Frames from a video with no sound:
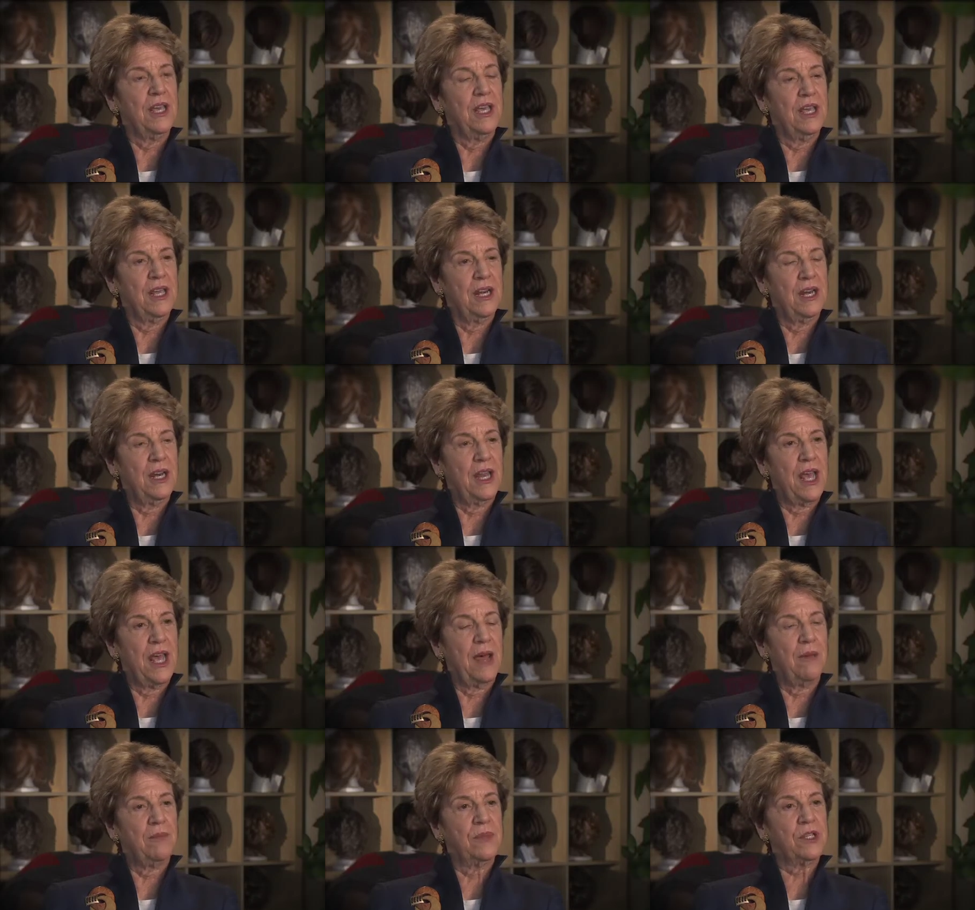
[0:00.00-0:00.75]
in an
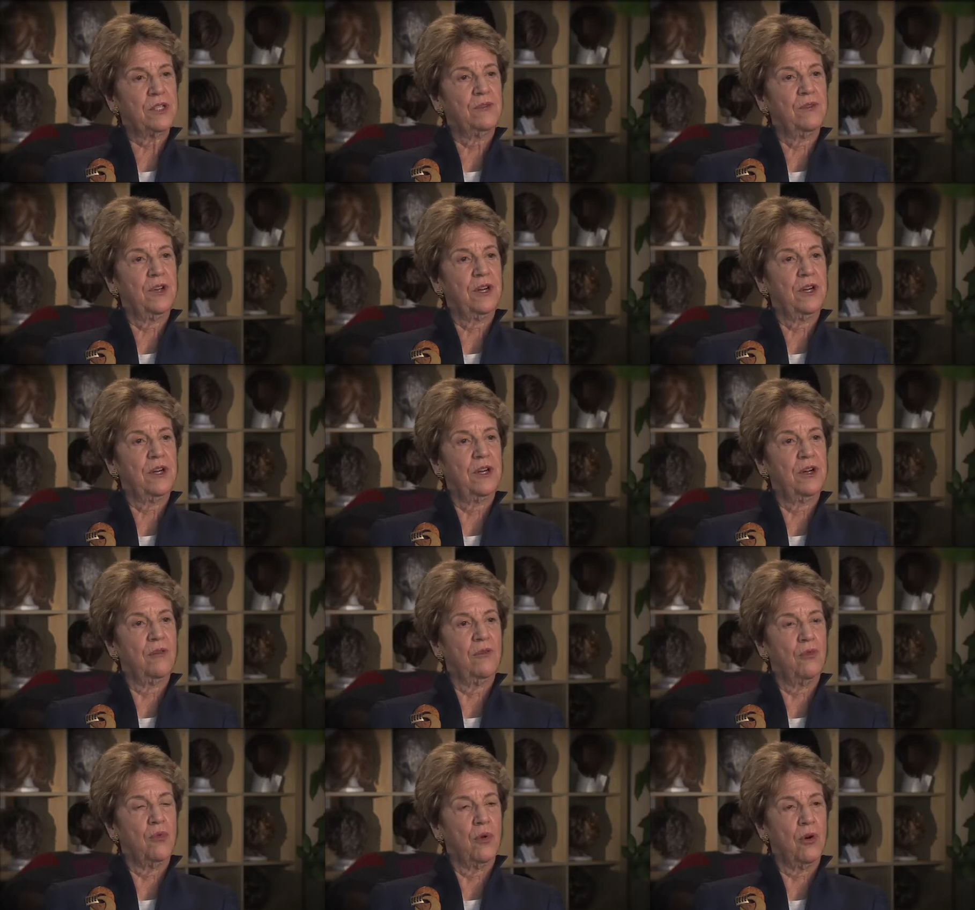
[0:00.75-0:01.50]
atmosphere
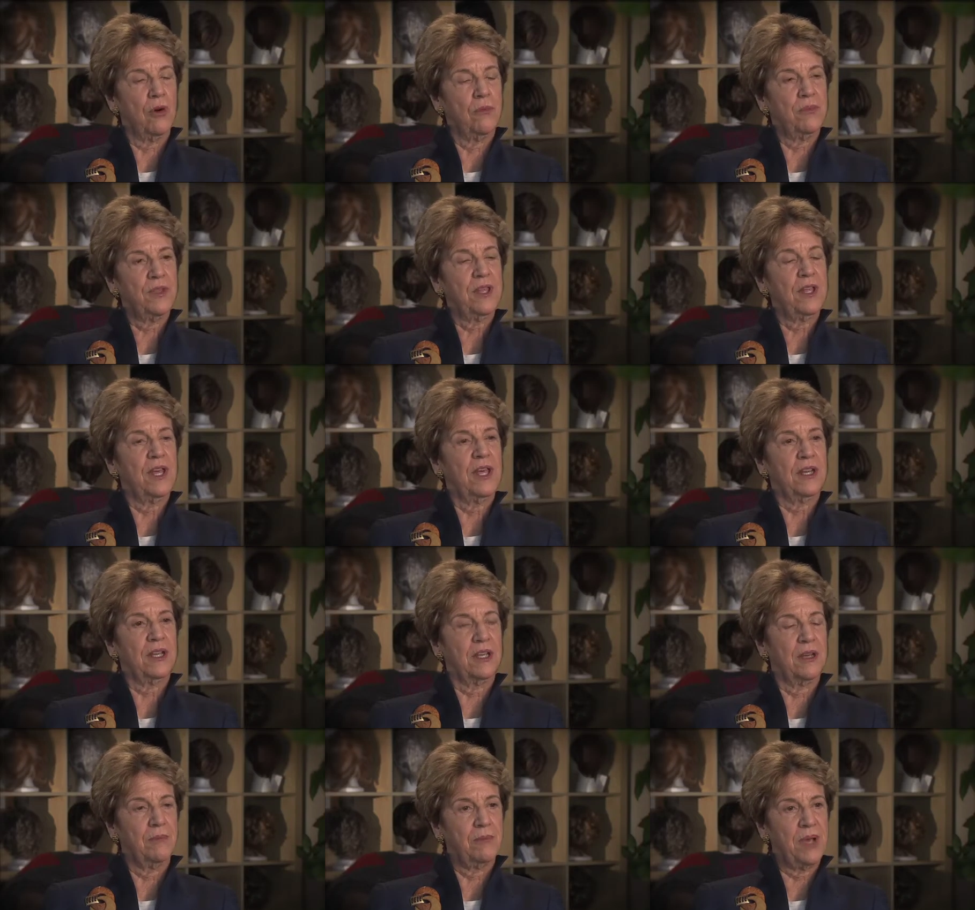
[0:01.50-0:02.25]
of warmth
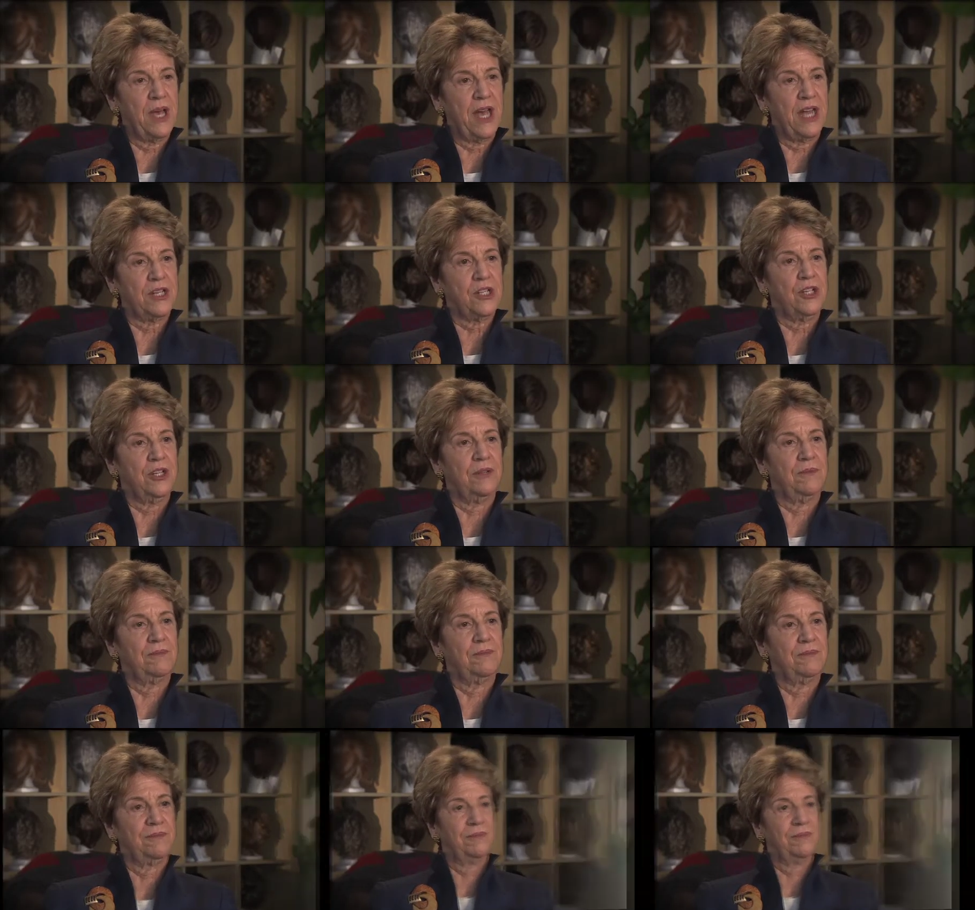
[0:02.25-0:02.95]
and compassion.